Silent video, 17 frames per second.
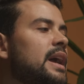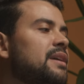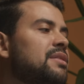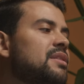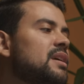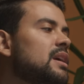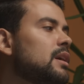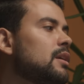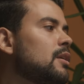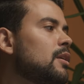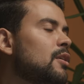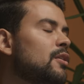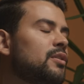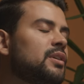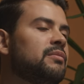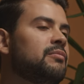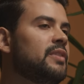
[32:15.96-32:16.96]
I think
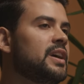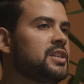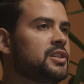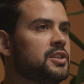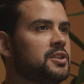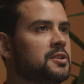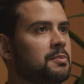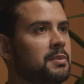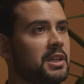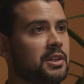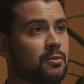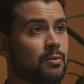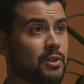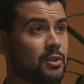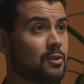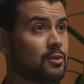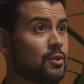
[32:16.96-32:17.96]
her convention speech
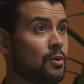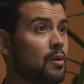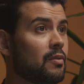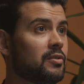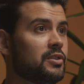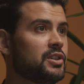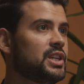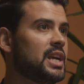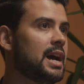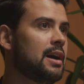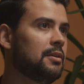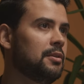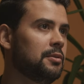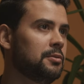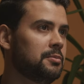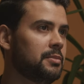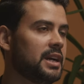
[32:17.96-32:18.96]
was also
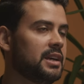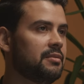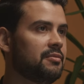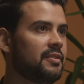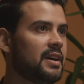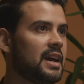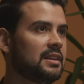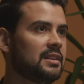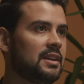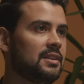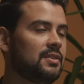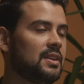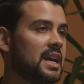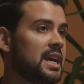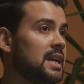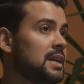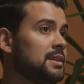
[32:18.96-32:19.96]
overshadowed by the fact that
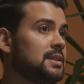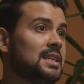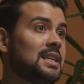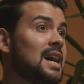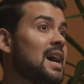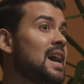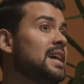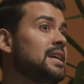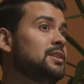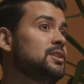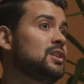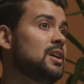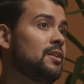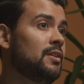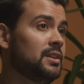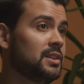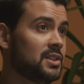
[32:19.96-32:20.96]
they denied
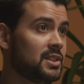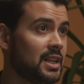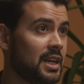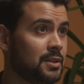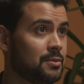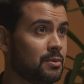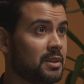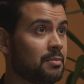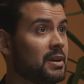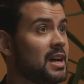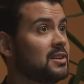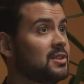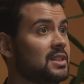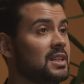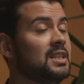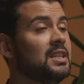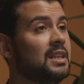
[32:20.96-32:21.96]
sharing the stage with a
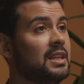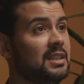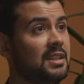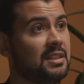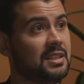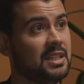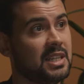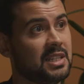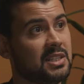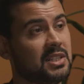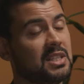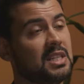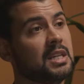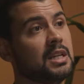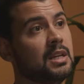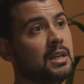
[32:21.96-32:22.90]
Palestinian at the DNC.